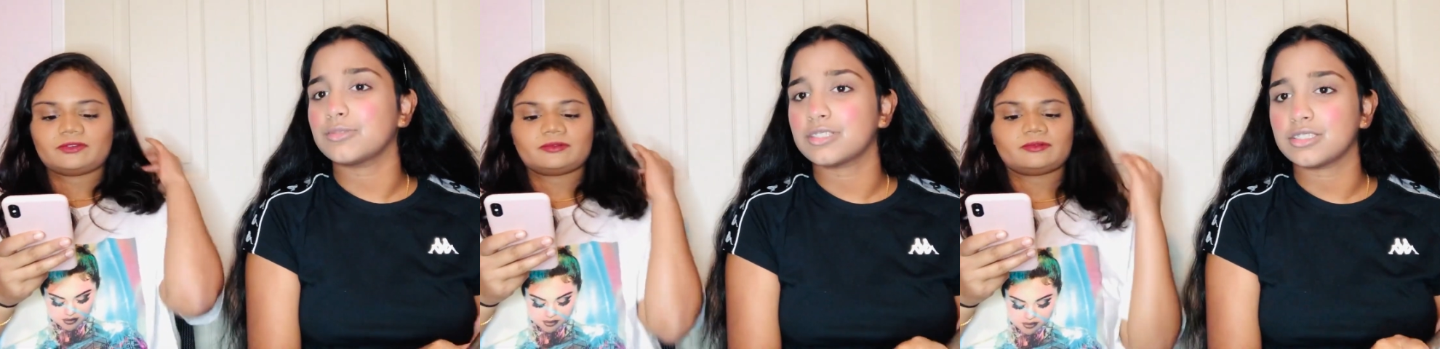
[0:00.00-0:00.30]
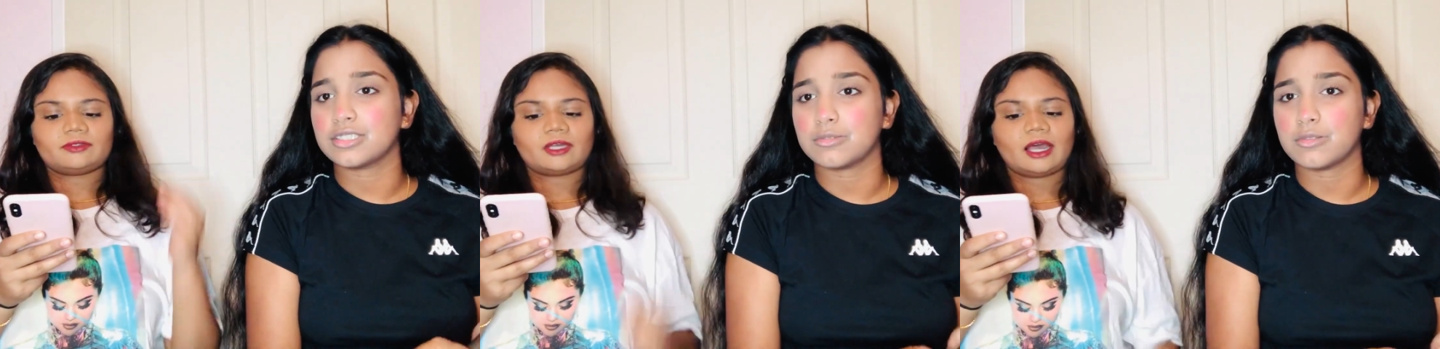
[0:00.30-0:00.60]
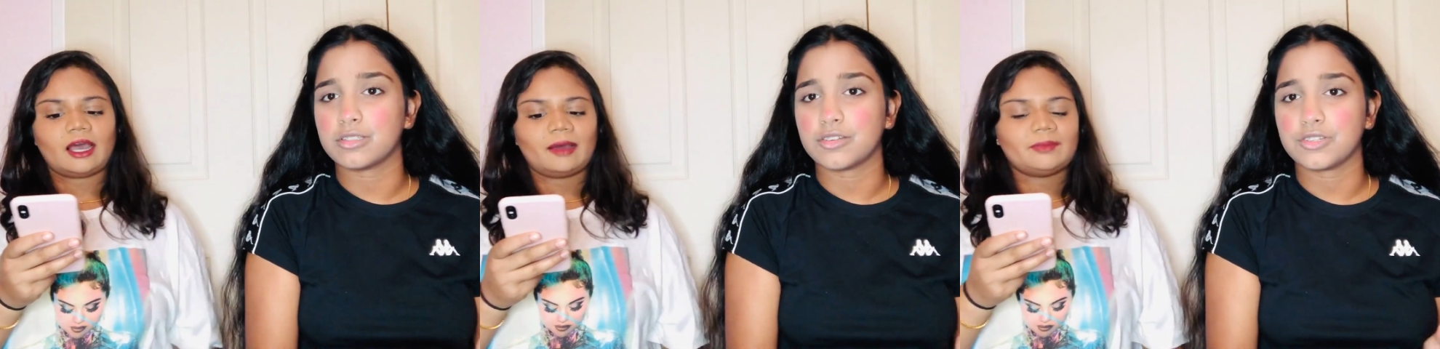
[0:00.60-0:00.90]
Speaker 1: was not listening. What
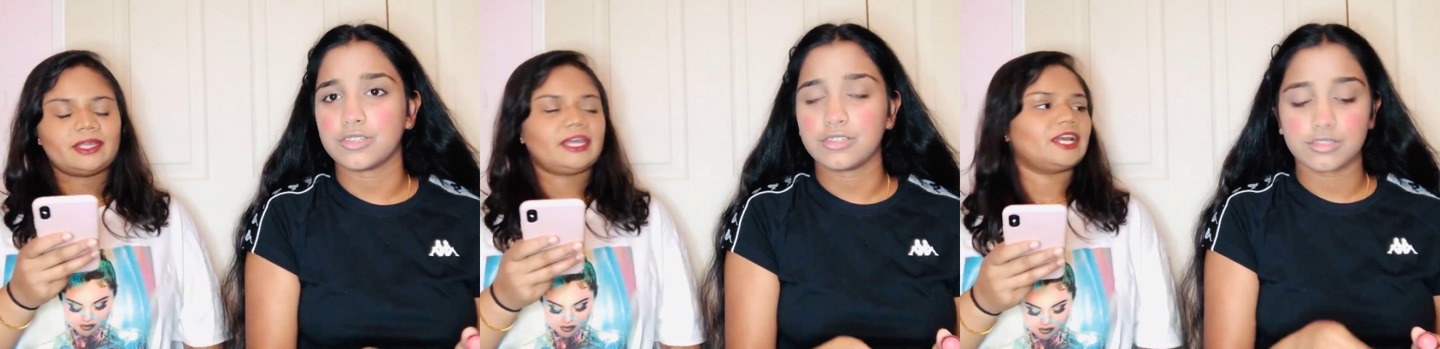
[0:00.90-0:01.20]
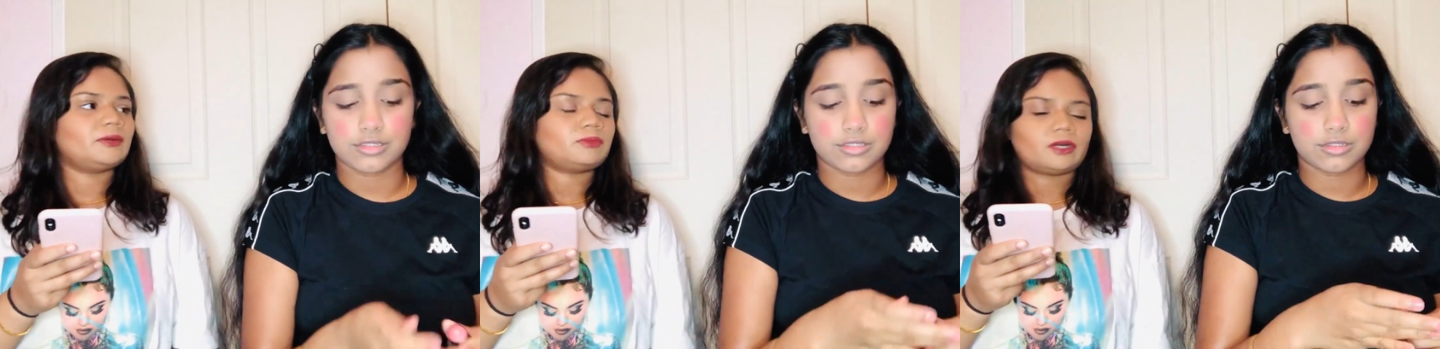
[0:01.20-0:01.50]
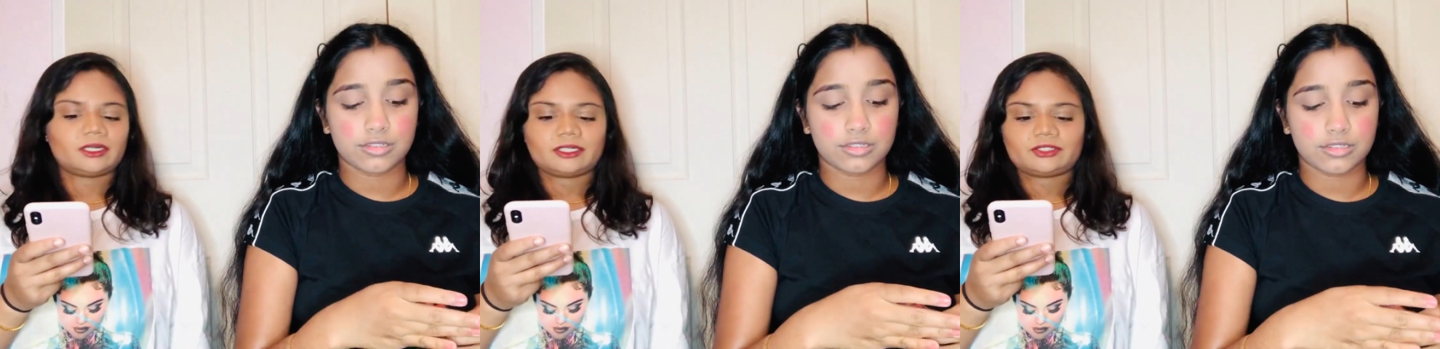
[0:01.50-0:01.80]
was the How many
Speaker 2: hair
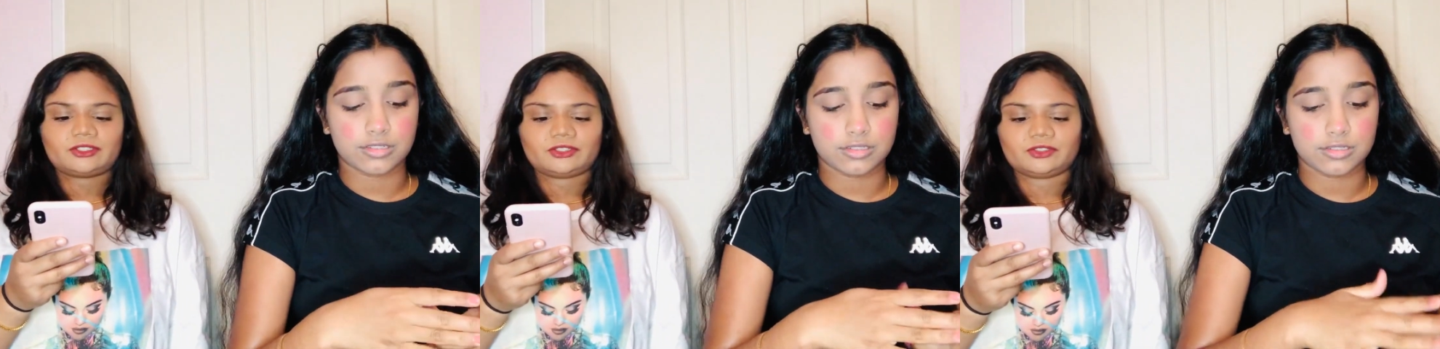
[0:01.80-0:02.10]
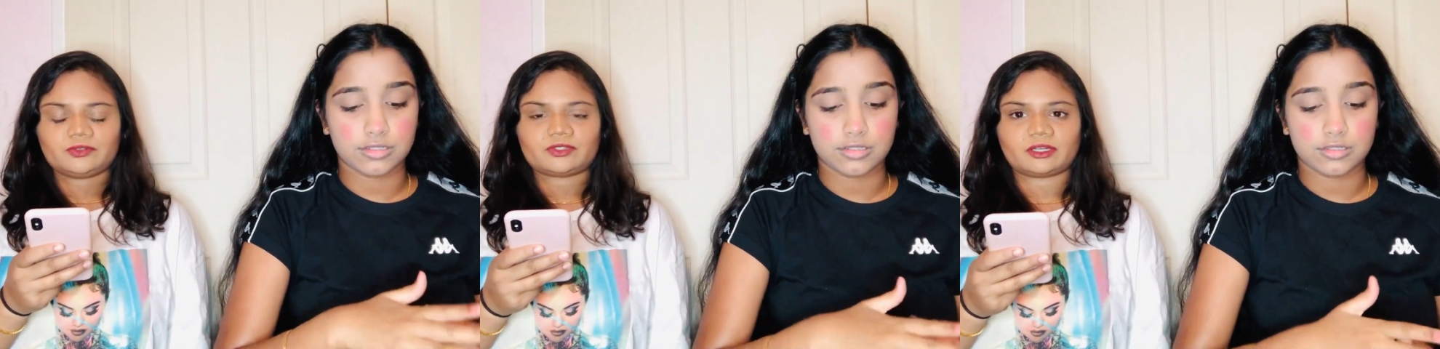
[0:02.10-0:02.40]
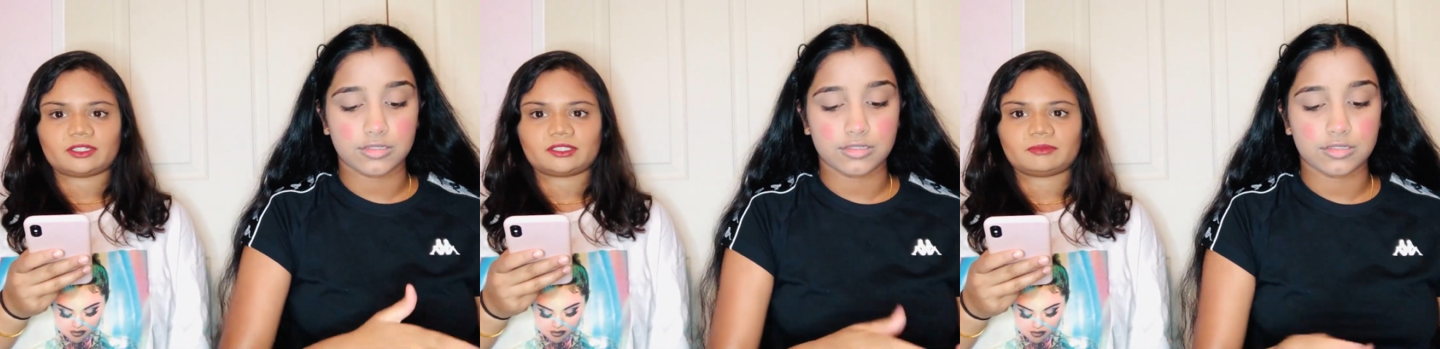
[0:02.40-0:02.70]
products do you use
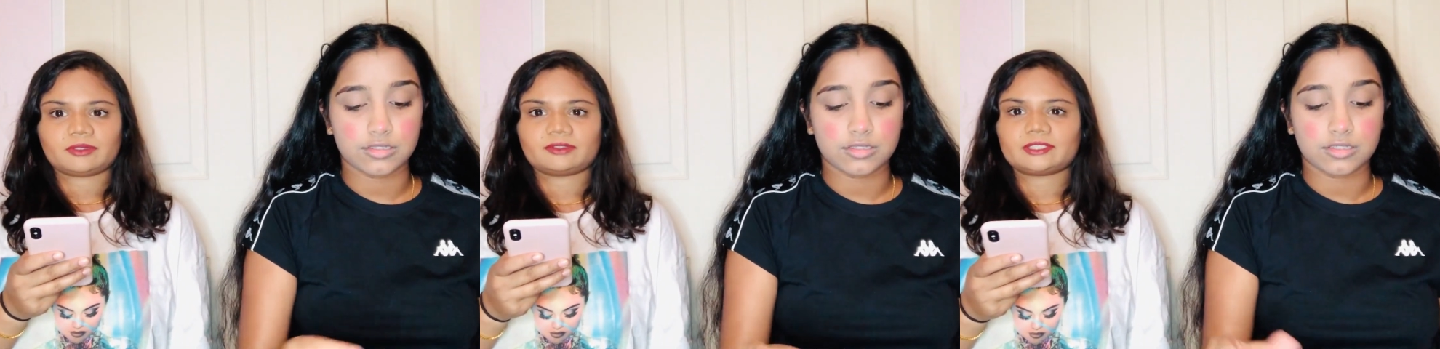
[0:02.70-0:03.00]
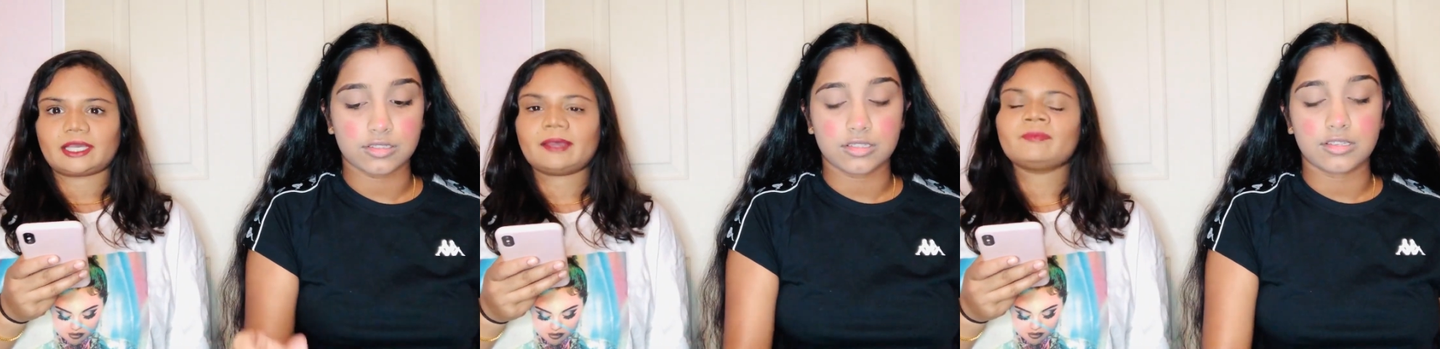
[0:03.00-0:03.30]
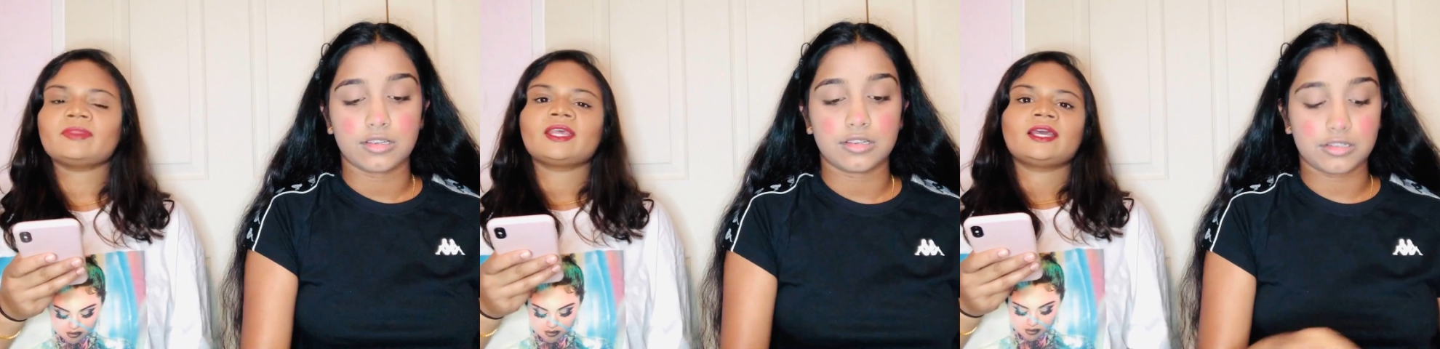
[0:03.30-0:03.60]
on a typical day?
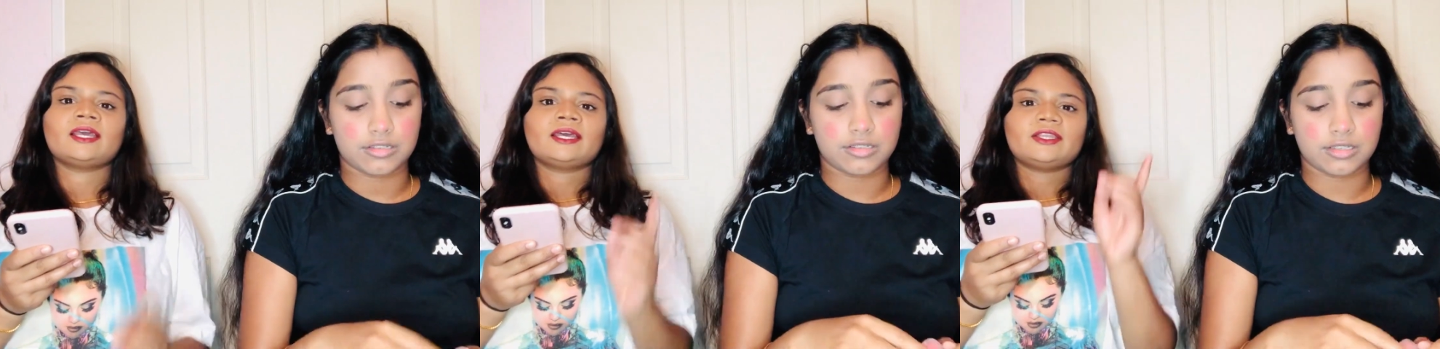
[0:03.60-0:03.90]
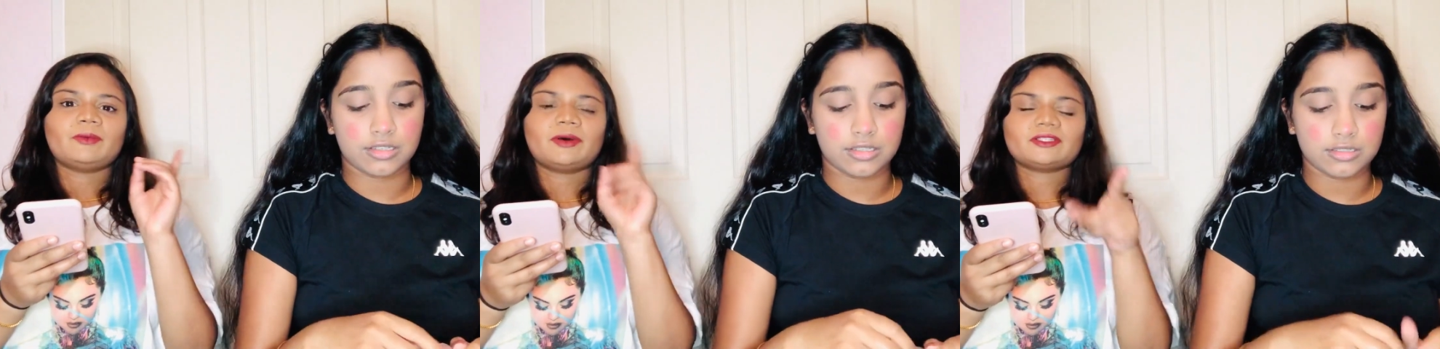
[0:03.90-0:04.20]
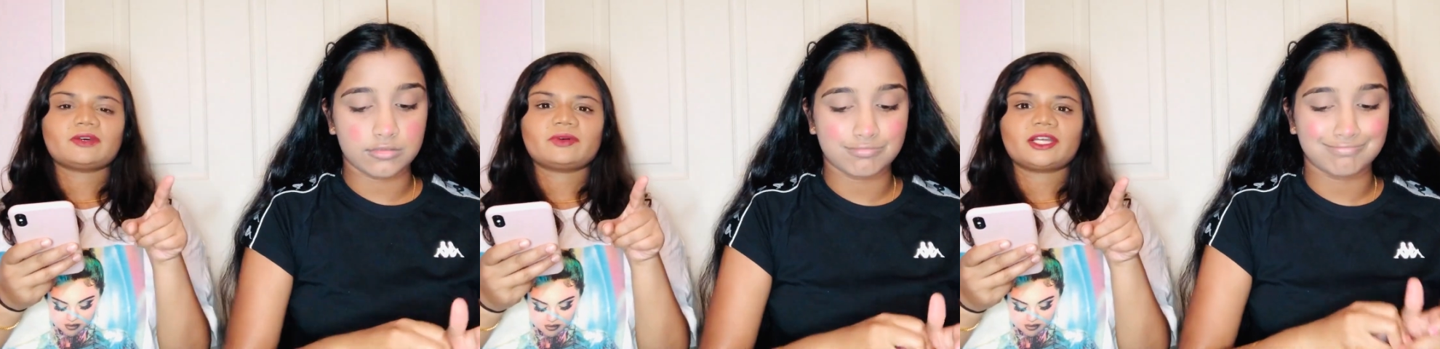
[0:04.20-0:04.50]
Um, Depends on
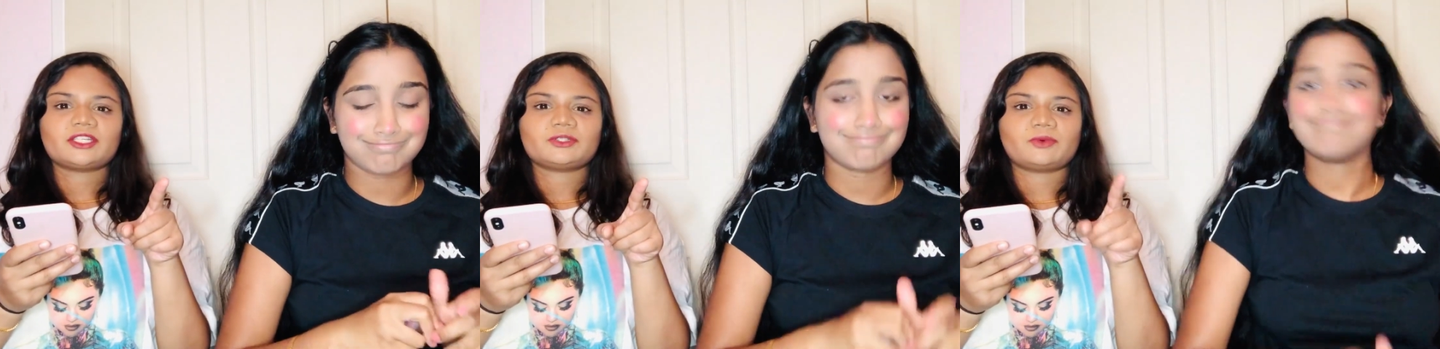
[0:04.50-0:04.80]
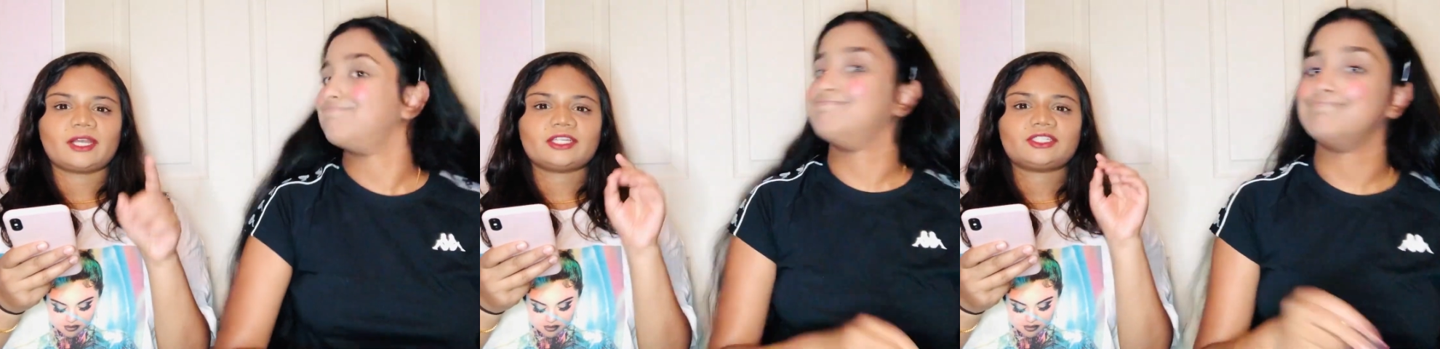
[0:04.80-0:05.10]
um, when I when I